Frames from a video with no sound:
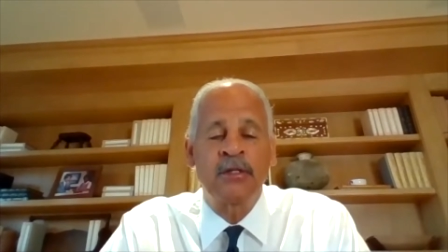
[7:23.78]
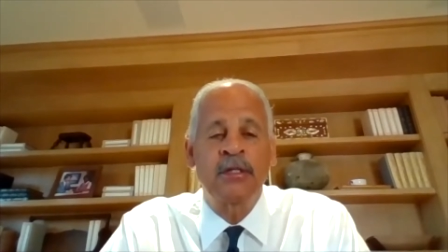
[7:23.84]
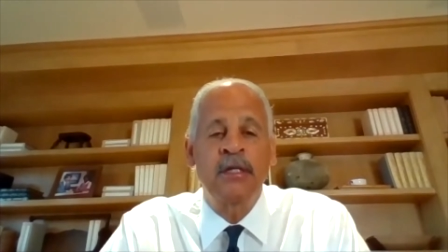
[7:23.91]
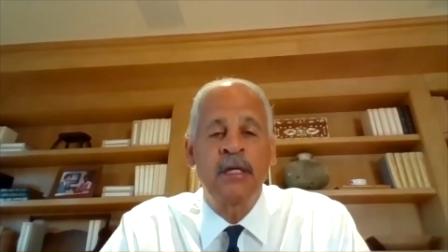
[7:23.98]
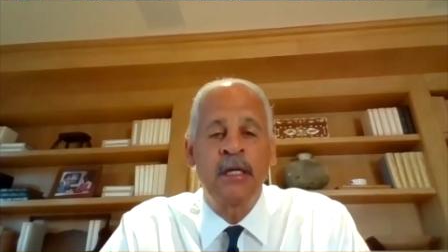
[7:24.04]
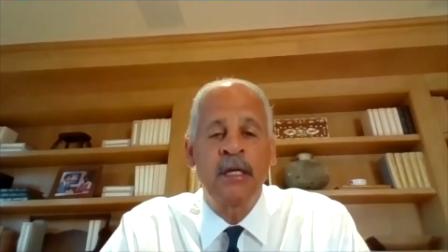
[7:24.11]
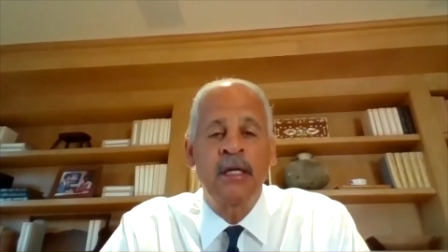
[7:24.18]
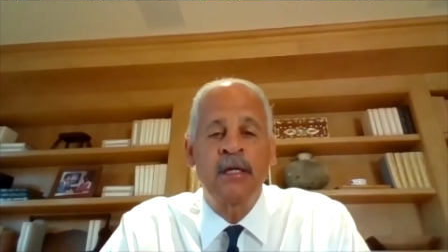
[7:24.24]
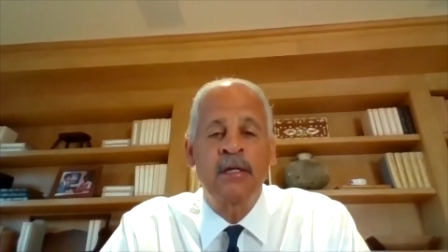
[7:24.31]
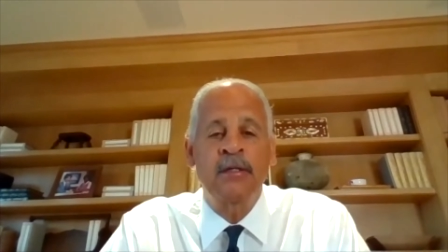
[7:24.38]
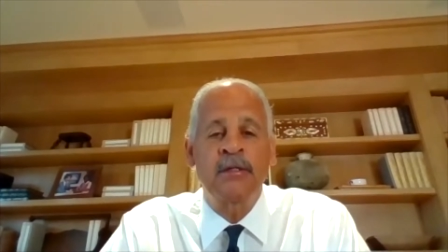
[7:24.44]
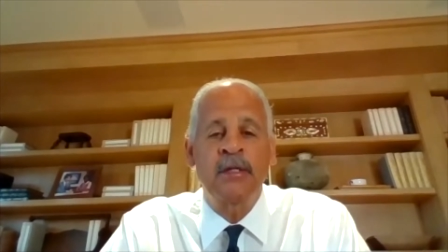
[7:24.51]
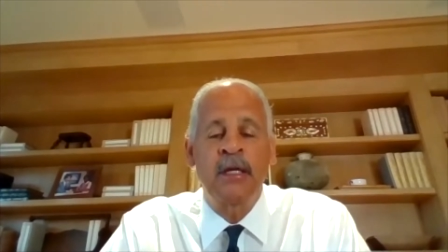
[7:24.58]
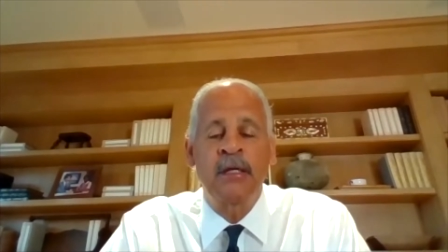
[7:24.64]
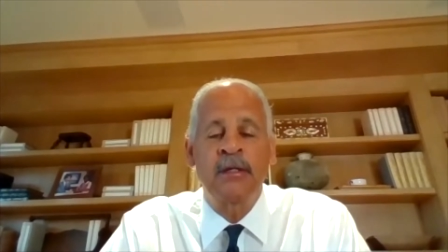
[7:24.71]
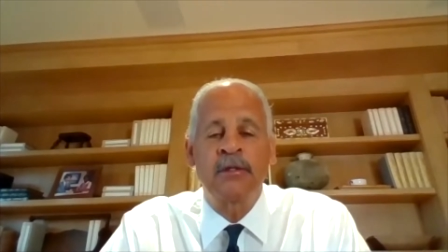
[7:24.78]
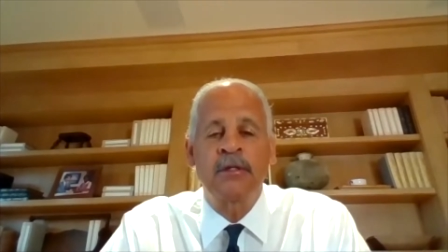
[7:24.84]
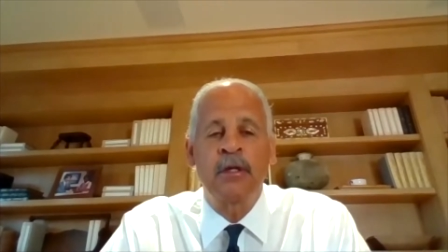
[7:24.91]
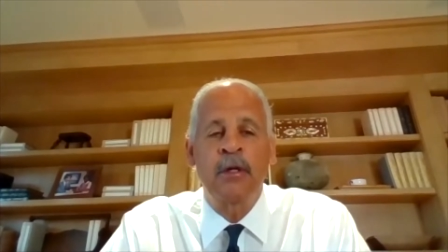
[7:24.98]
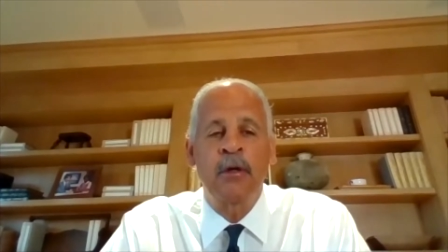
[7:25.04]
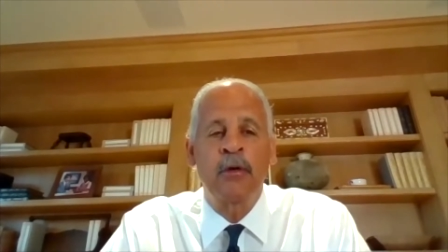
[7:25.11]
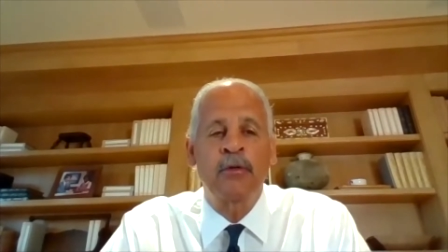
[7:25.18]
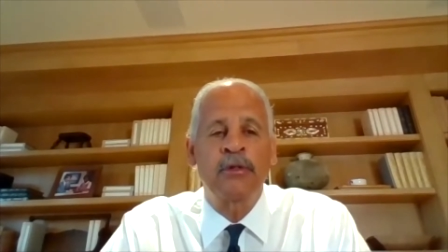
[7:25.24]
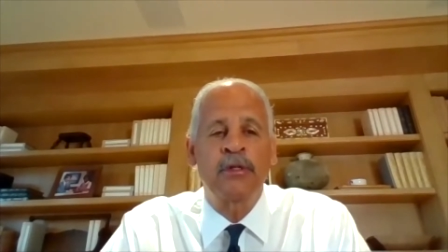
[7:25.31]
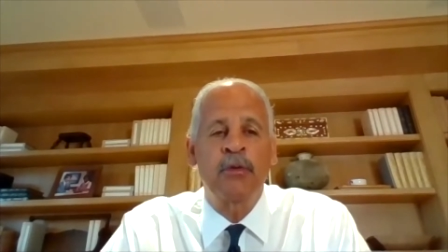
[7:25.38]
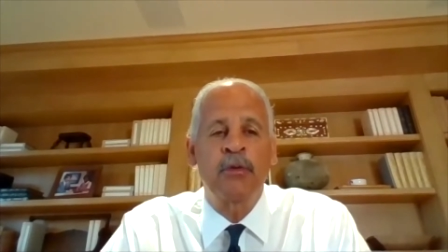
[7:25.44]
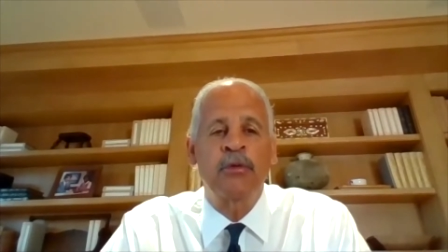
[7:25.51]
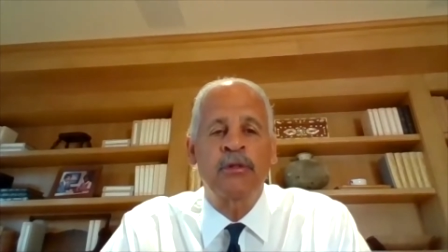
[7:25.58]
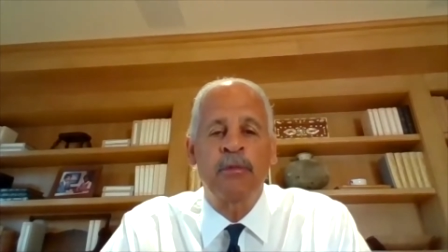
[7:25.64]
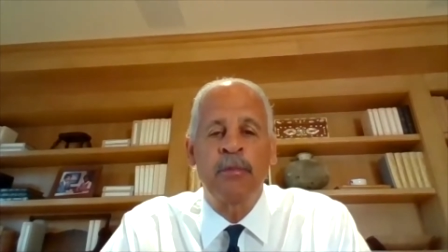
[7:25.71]
she is, and so
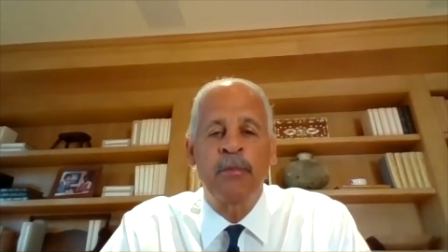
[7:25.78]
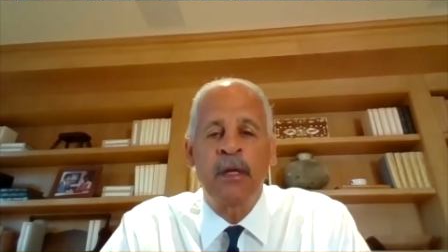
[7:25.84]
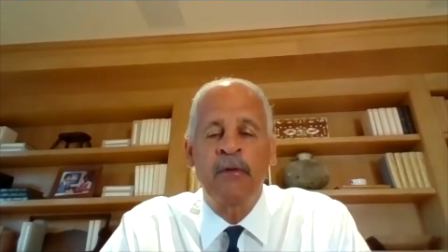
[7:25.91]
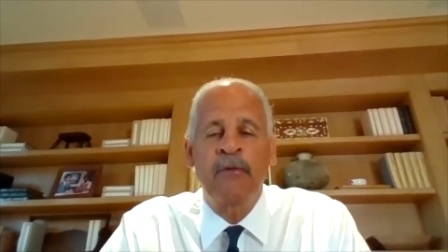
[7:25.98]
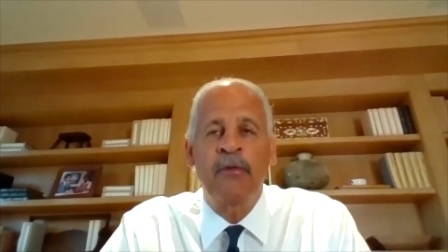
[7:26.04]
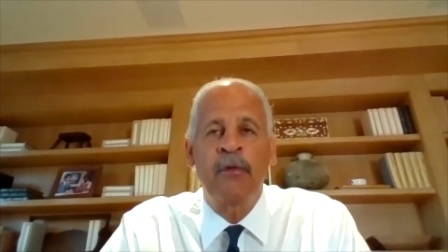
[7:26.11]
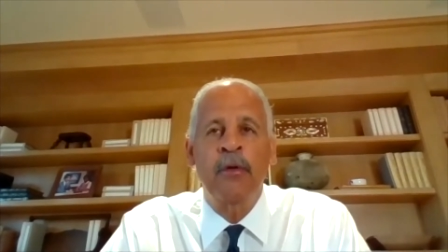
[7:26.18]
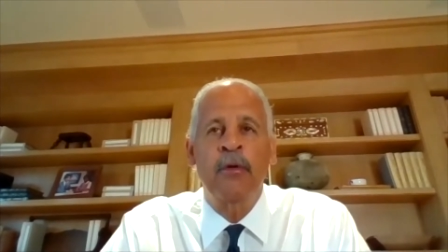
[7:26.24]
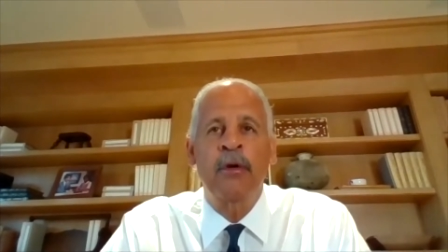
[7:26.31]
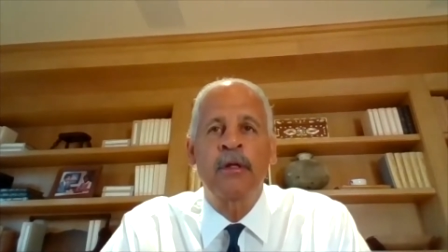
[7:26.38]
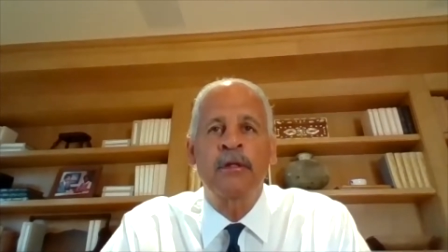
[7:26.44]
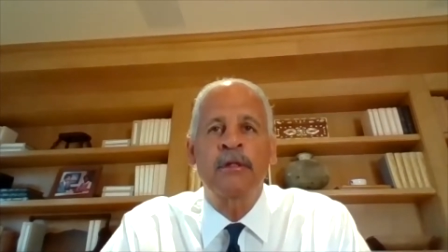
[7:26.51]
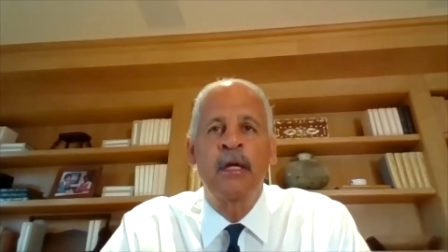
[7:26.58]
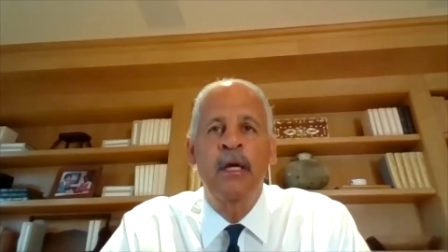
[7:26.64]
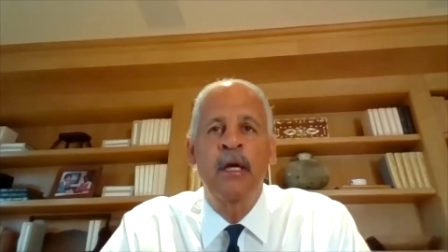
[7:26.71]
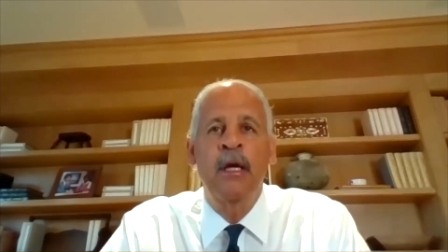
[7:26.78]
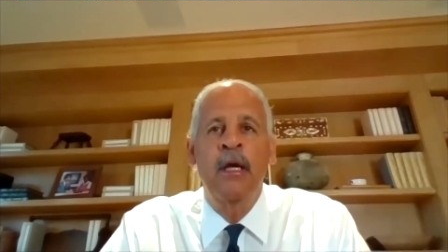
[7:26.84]
she was a big influence.